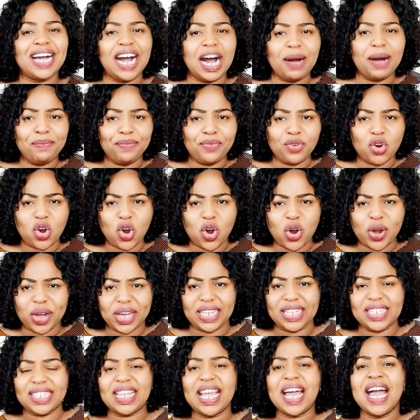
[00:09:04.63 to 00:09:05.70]
calm
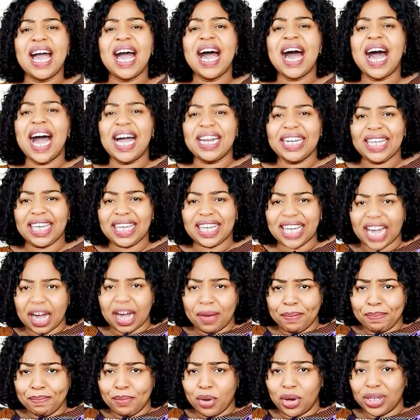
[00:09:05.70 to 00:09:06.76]
voice, and a
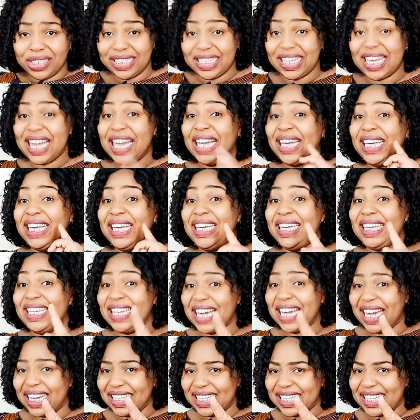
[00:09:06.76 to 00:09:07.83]
calm body.
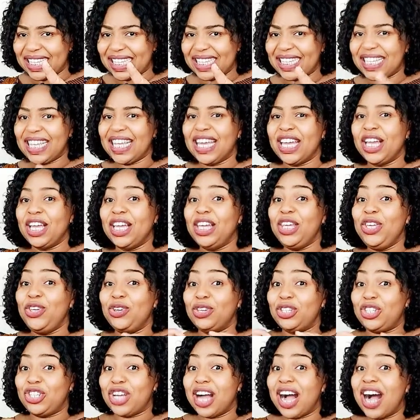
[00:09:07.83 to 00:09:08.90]
Yes,
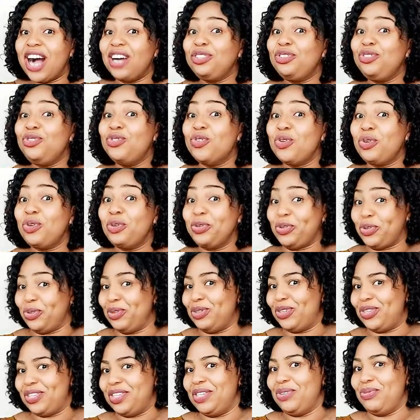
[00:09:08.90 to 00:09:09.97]
your child knows you're
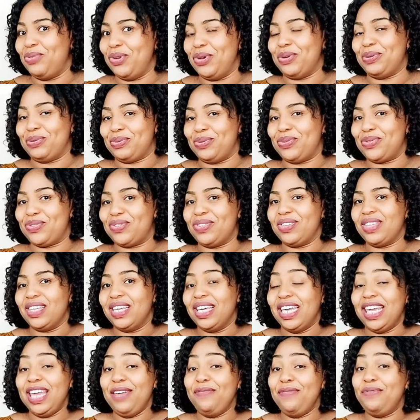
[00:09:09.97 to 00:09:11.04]
serious.
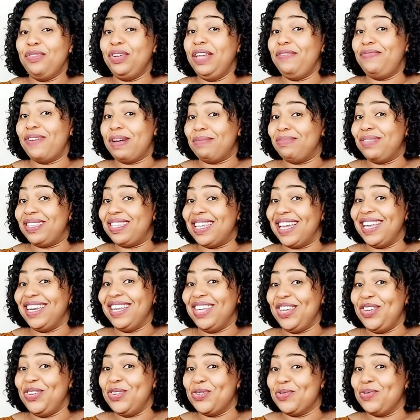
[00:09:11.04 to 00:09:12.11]
Even if I'm
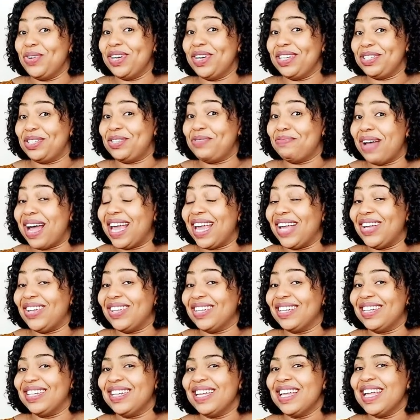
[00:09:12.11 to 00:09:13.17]
telling you with a
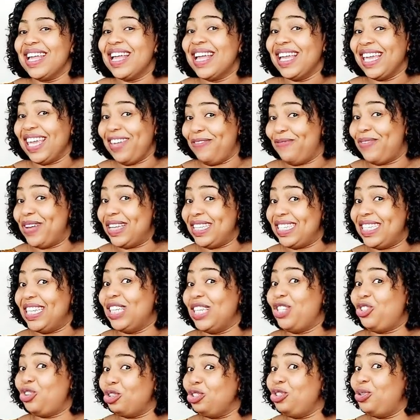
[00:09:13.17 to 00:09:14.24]
smile, if I
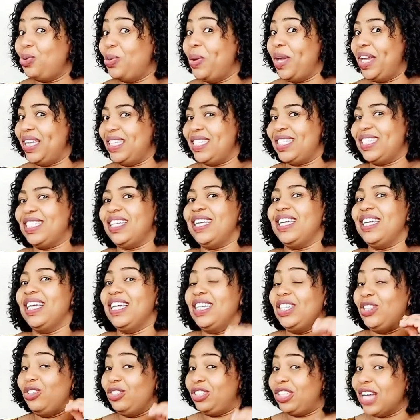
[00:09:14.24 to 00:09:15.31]
say don't do it,
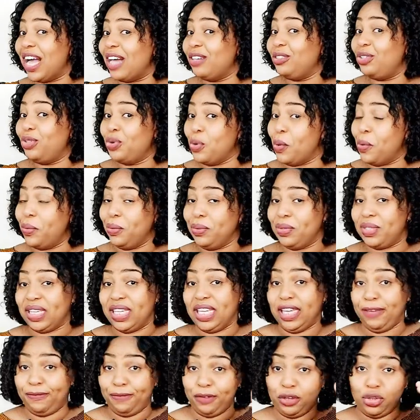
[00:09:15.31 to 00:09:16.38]
your child knows.
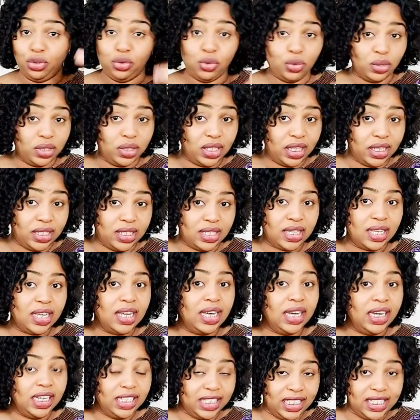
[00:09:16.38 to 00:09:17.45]
If you do this,
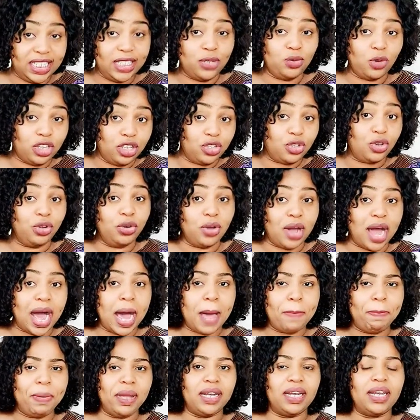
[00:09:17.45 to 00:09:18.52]
this is what is going to
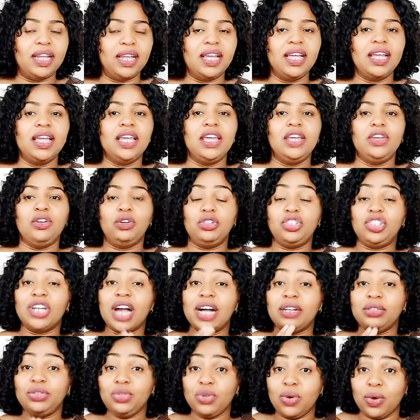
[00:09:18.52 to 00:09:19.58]
happen. Your
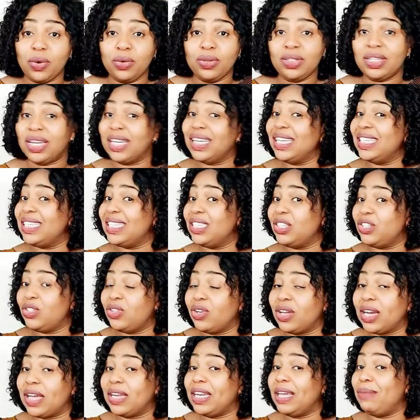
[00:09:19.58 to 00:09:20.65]
child knows that this is
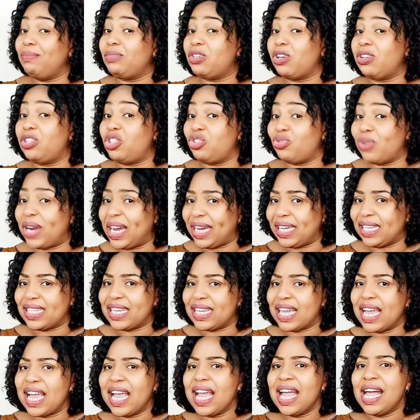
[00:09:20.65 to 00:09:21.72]
not an empty threat,
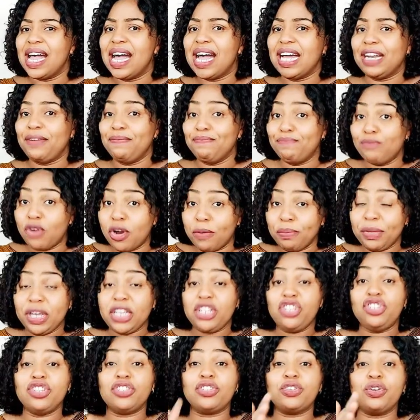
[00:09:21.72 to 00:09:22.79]
and mommy
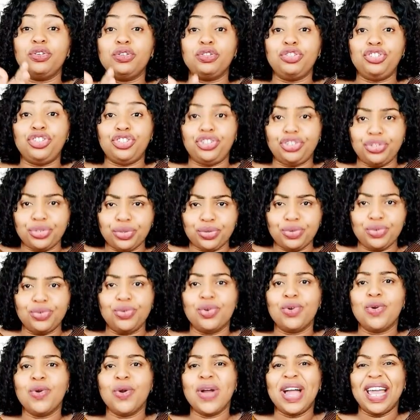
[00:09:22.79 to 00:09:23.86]
is just going to do
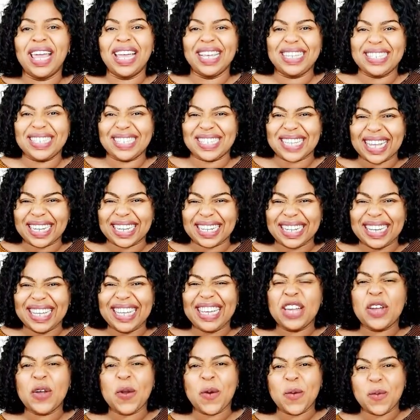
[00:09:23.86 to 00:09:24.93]

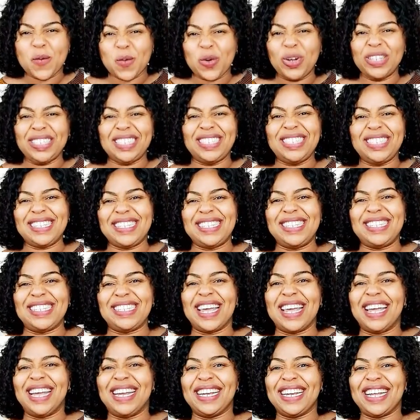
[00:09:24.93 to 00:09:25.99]
exactly what she has
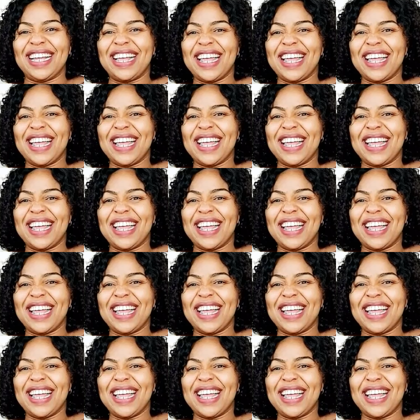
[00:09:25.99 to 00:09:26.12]
said.